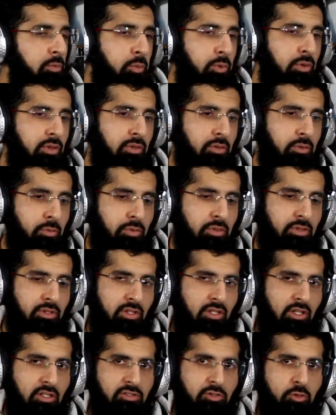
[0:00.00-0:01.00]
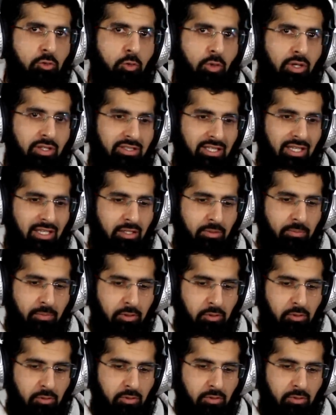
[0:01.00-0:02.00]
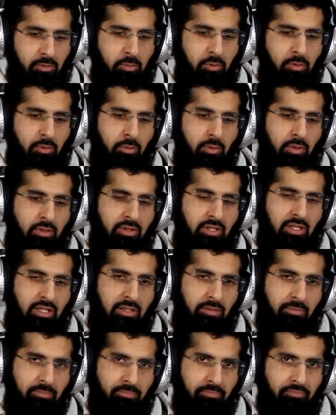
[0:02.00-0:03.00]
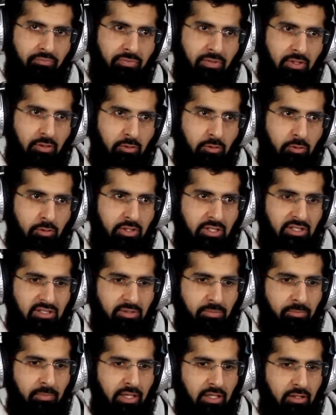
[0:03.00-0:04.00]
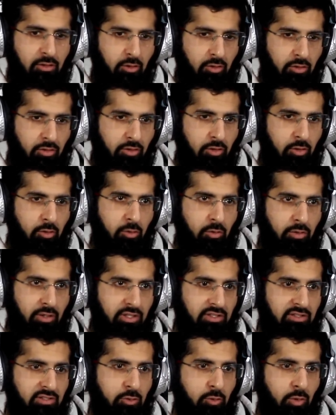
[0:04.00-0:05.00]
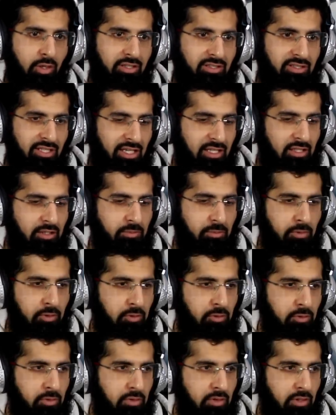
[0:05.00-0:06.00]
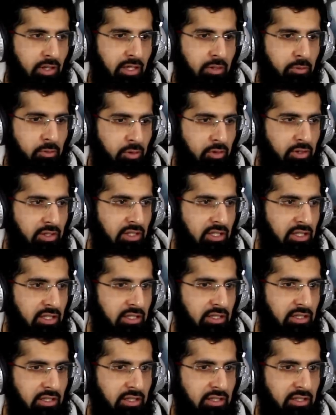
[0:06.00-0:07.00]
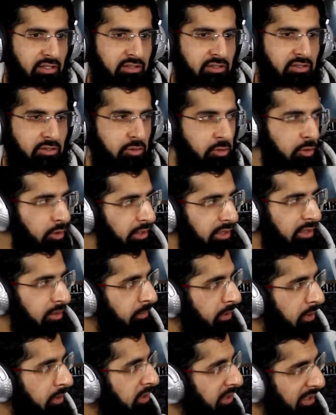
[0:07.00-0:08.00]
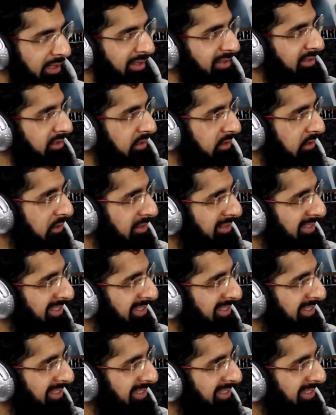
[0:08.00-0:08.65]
With regards to Guantanamo, well, one thing the audience may not know is Guantanamo, ironically, it's not in America, is it?